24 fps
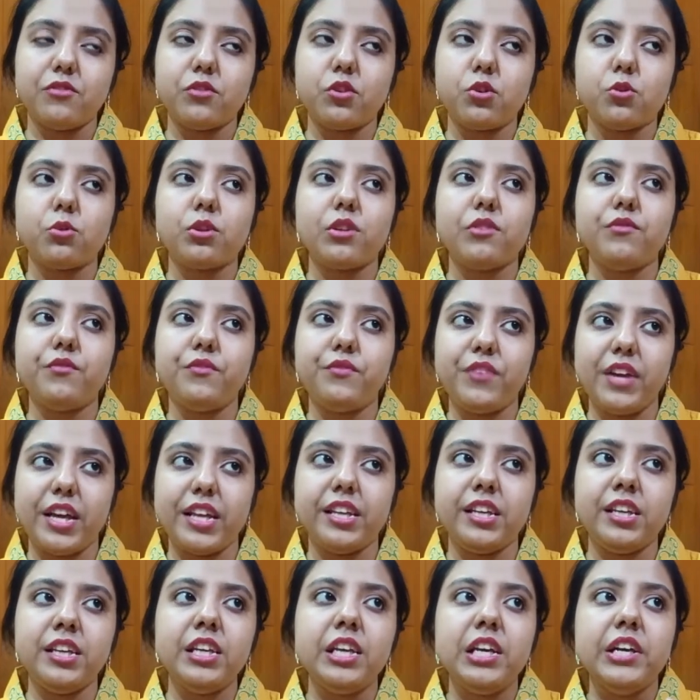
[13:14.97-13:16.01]
grown a
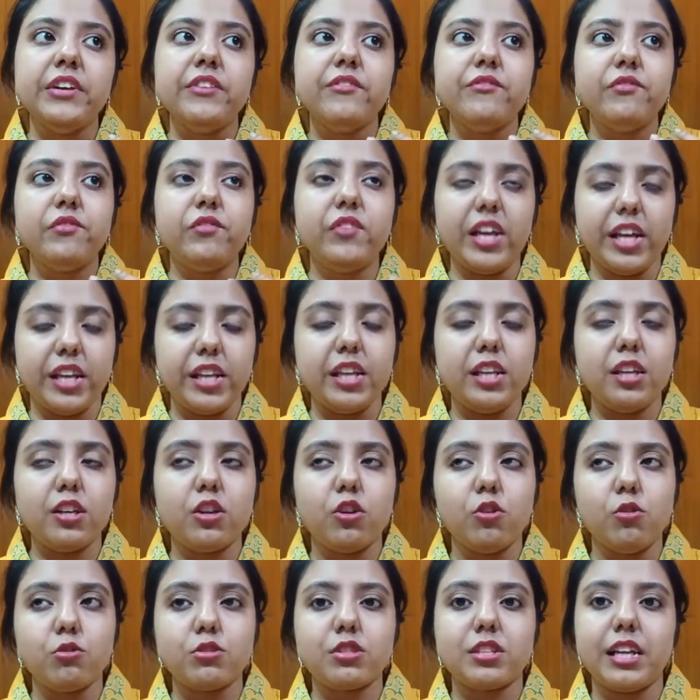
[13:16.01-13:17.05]
very, very
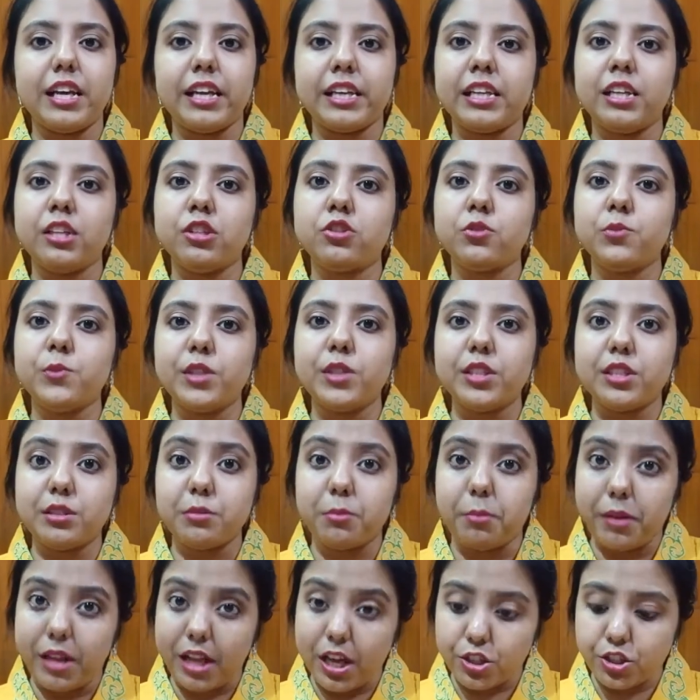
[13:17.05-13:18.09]
close liking towards
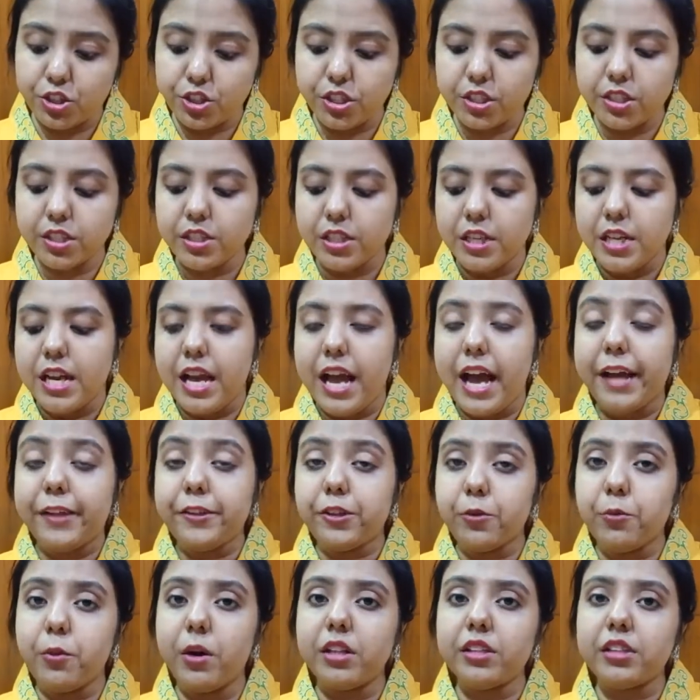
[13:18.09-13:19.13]
blushes.
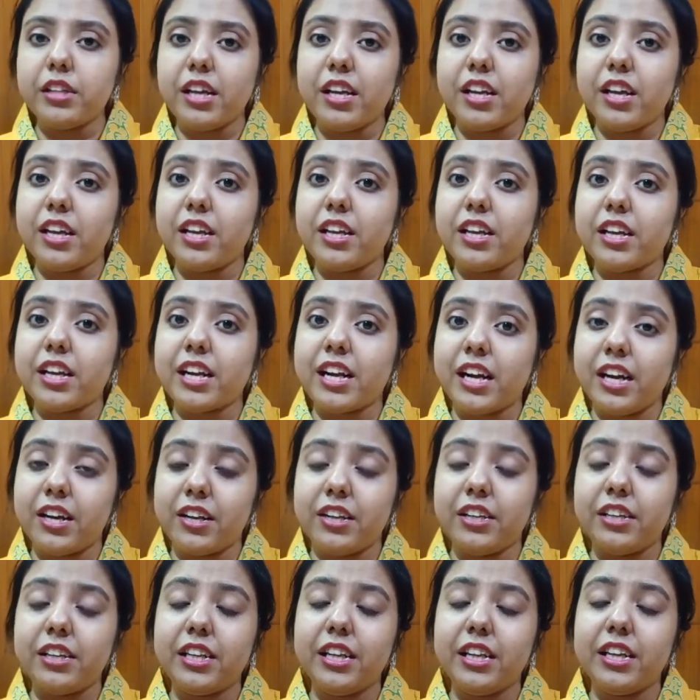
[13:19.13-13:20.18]
And the one that I
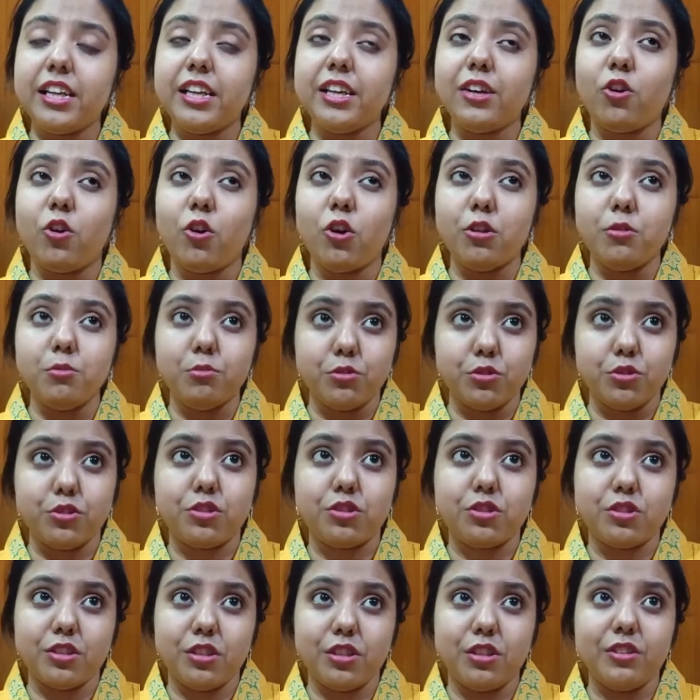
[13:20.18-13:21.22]
currently
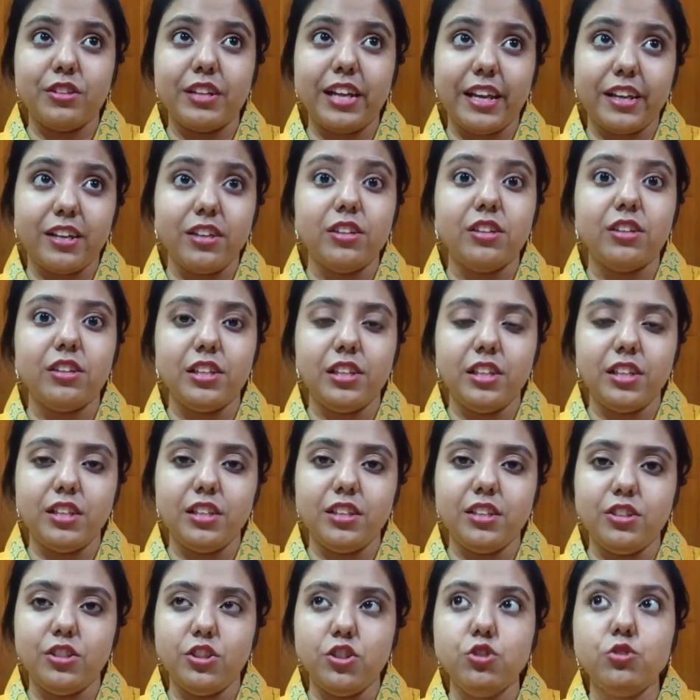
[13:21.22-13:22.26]
almost
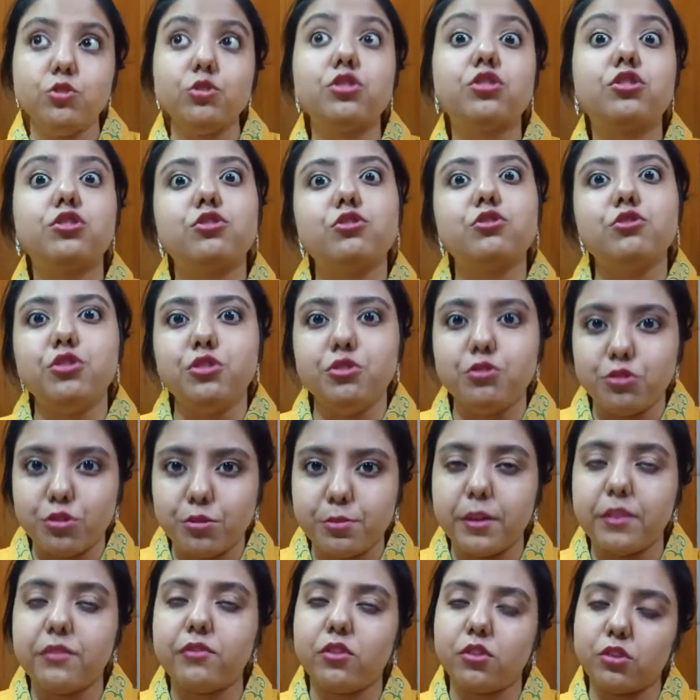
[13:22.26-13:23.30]
regularly used to use
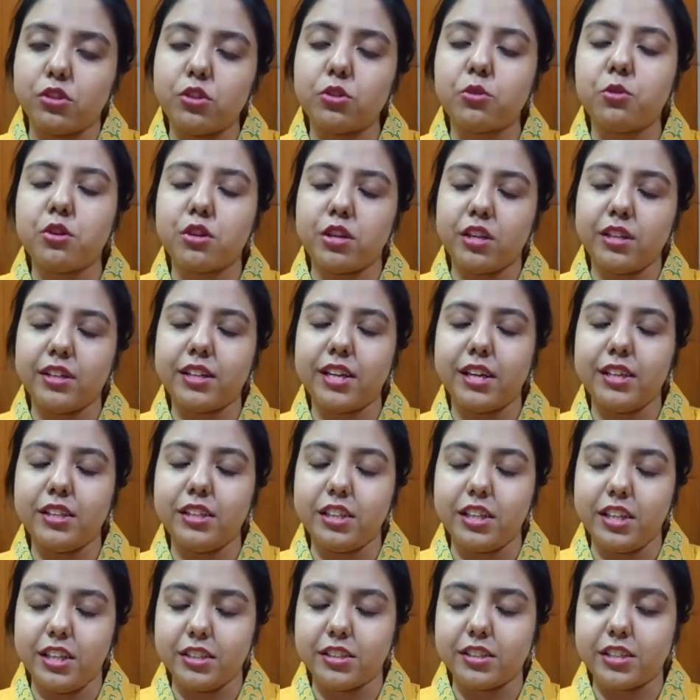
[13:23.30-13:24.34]
before the
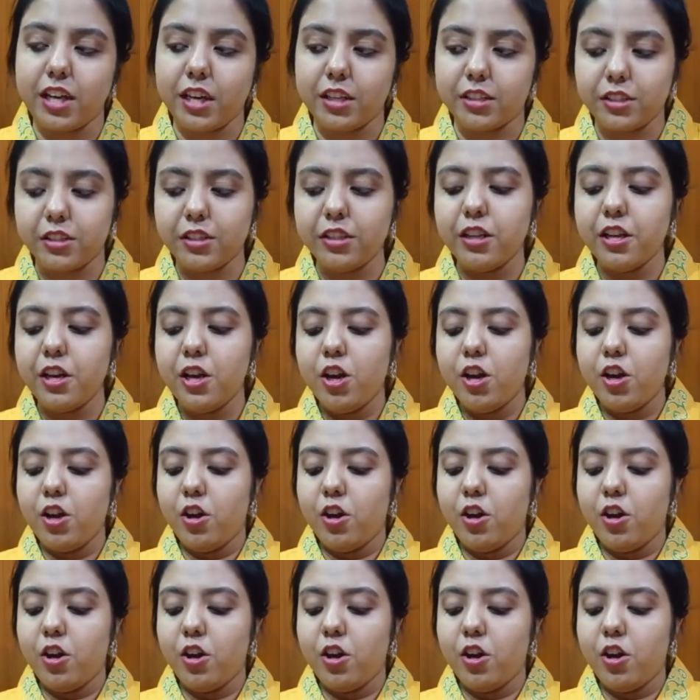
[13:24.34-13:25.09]
quarantine day started